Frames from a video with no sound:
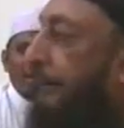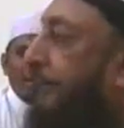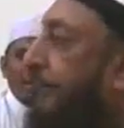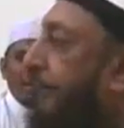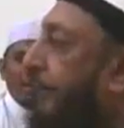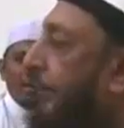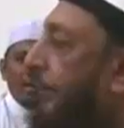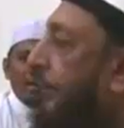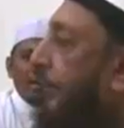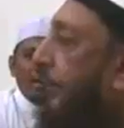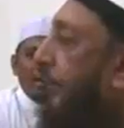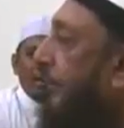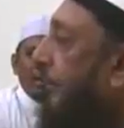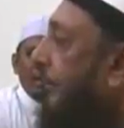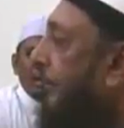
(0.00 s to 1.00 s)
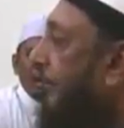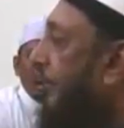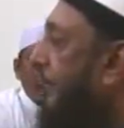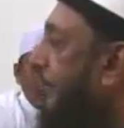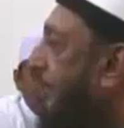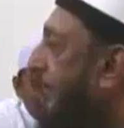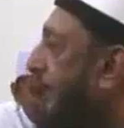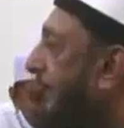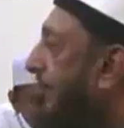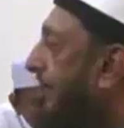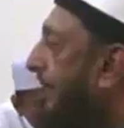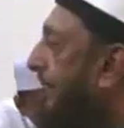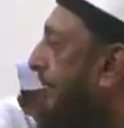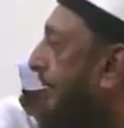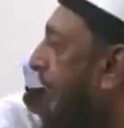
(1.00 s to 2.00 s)
did so
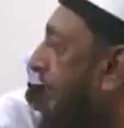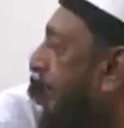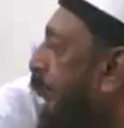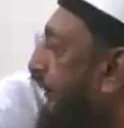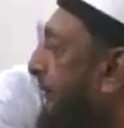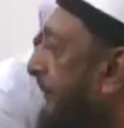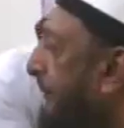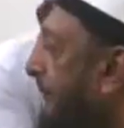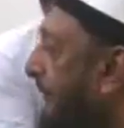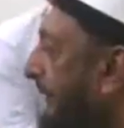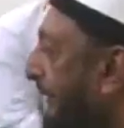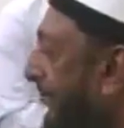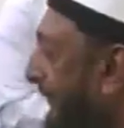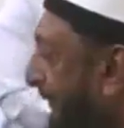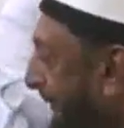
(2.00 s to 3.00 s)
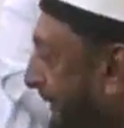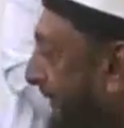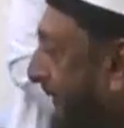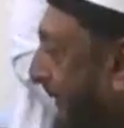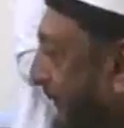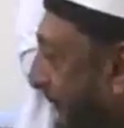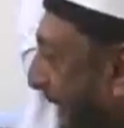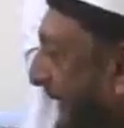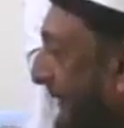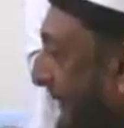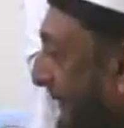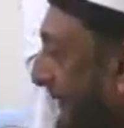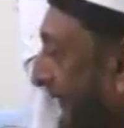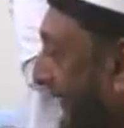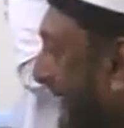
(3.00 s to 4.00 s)
in order to increase his
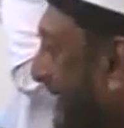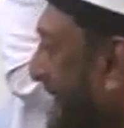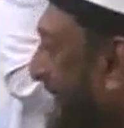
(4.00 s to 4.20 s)
wealth.